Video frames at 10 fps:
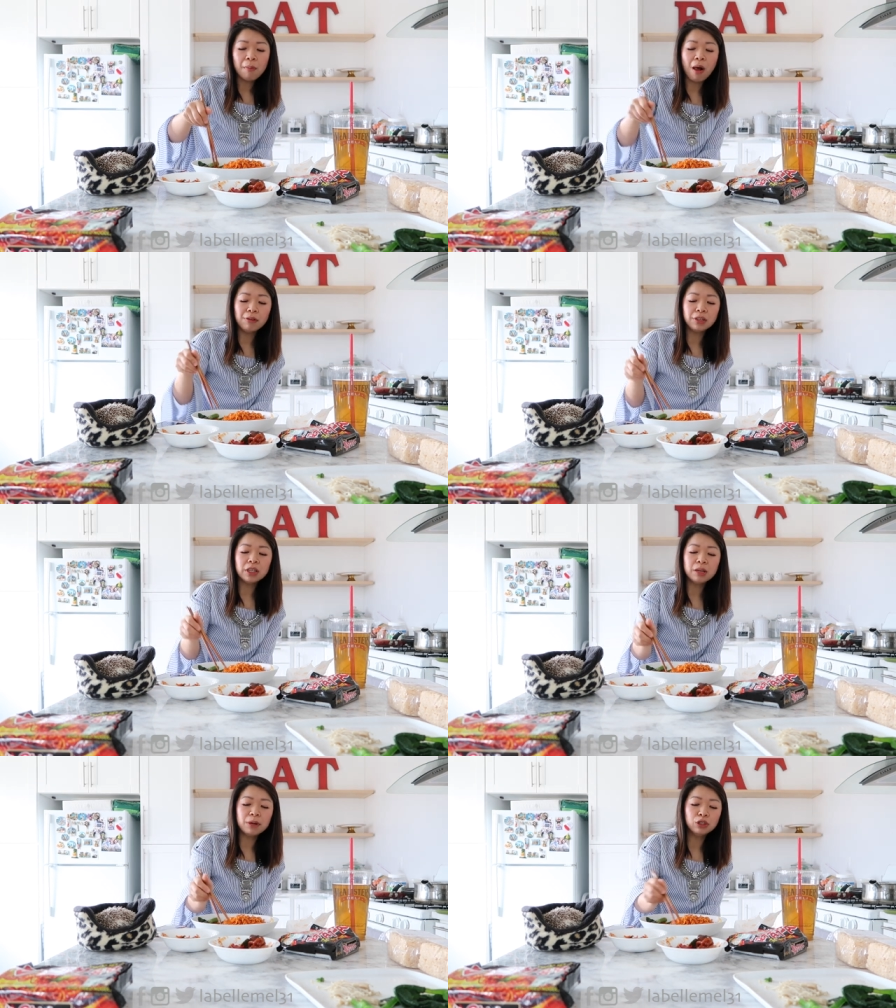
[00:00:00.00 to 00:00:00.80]
But I was
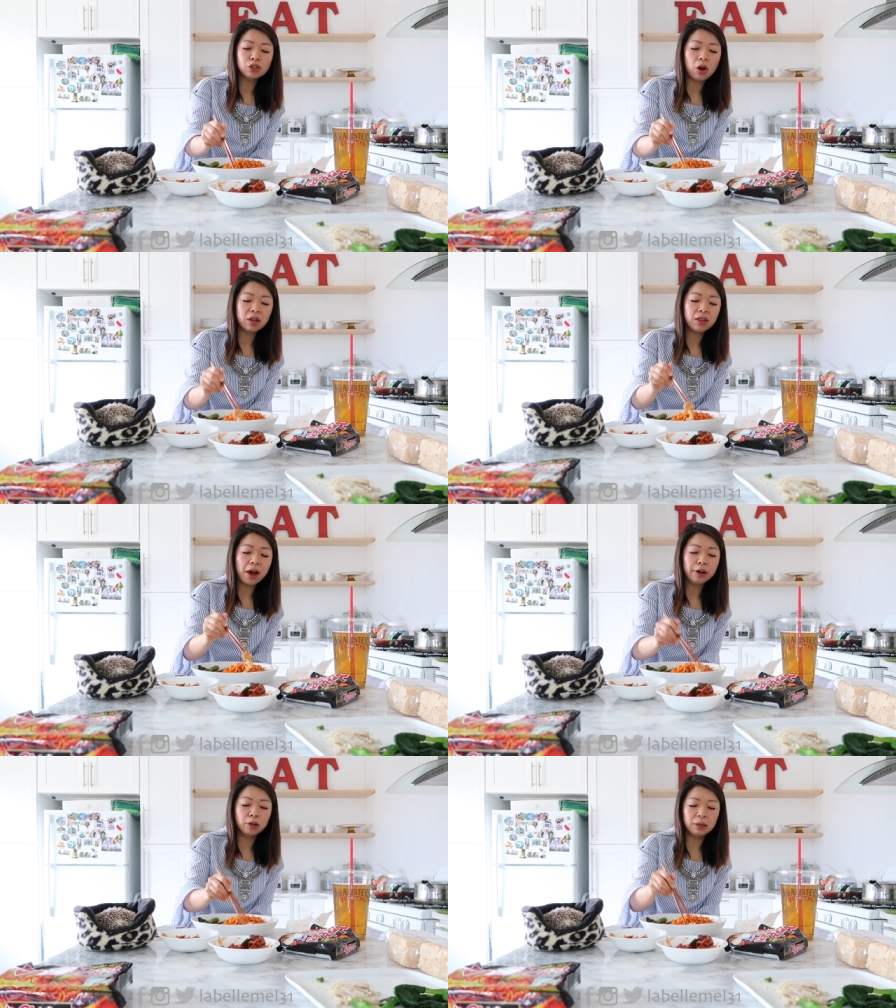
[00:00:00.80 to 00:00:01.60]
thinking about starting
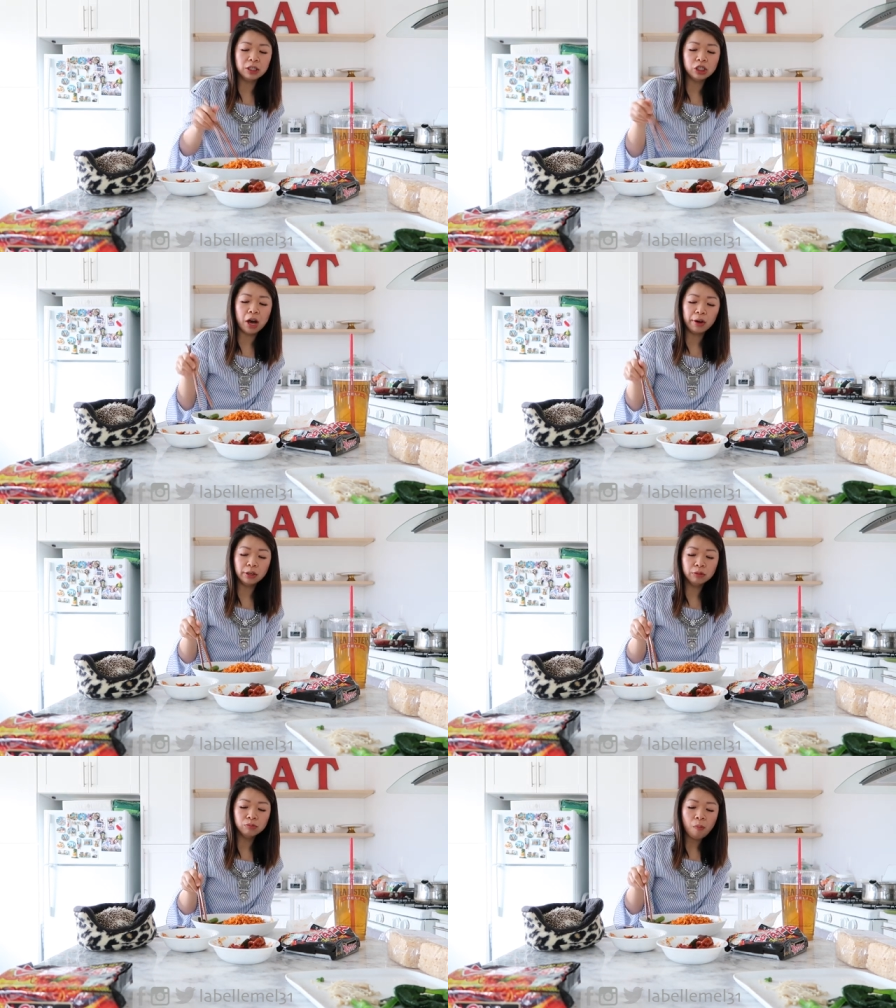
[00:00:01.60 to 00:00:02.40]
that on my
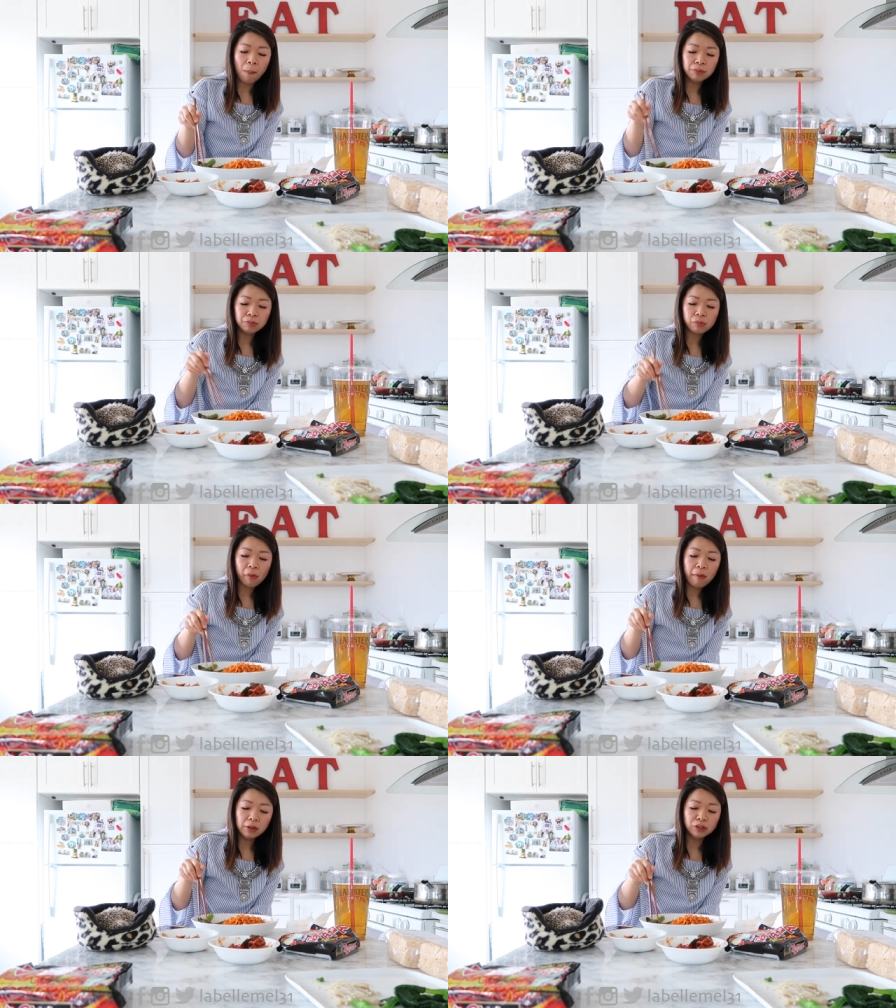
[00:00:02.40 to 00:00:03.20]
channel.
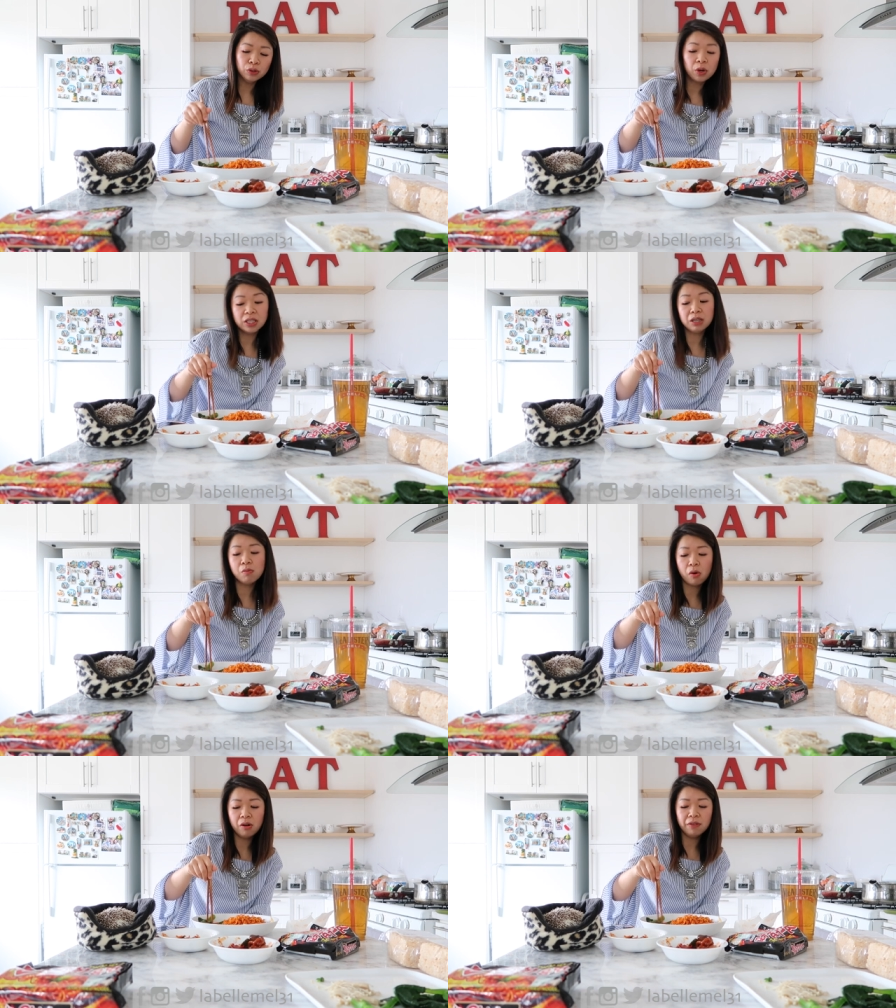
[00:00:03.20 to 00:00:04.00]
And we want to see
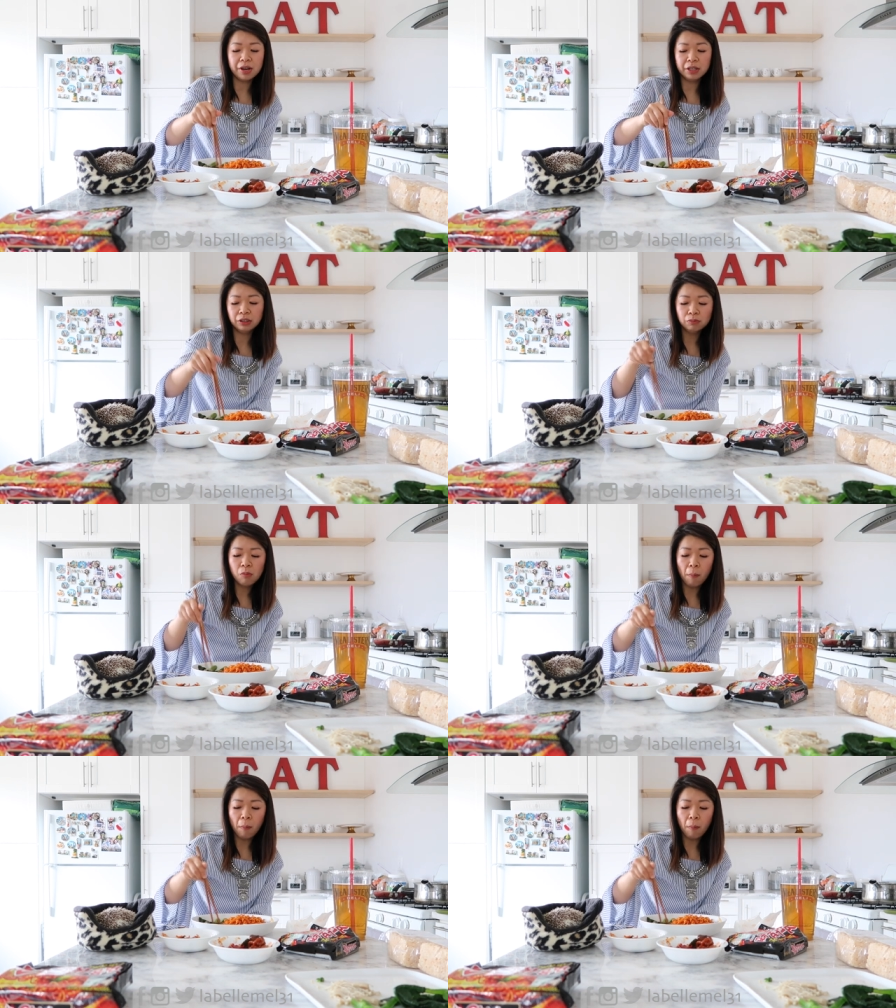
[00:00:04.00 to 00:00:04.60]
more of this.